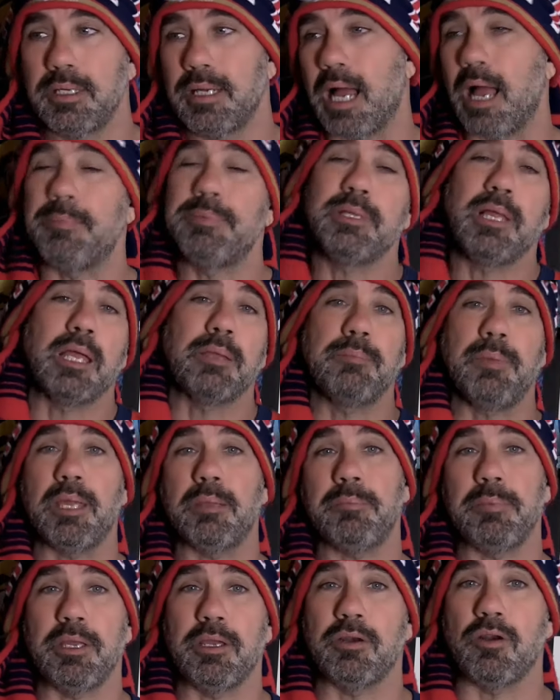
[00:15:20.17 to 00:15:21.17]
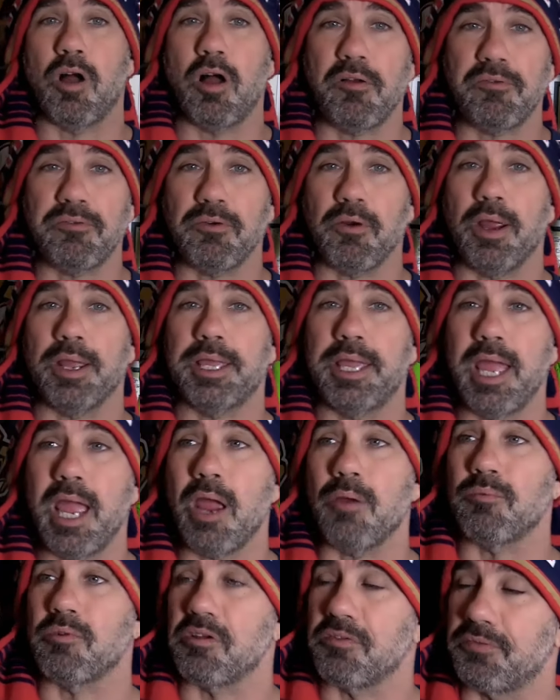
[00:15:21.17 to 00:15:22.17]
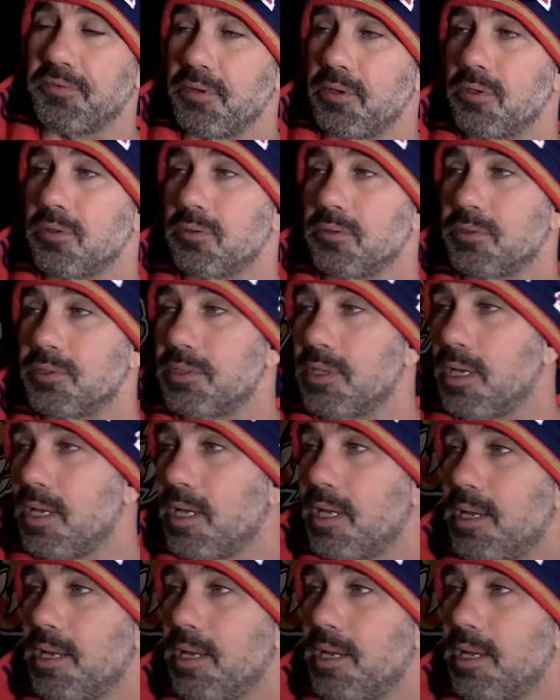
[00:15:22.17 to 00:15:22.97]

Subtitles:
I'll be like, make me an offer I can't refuse.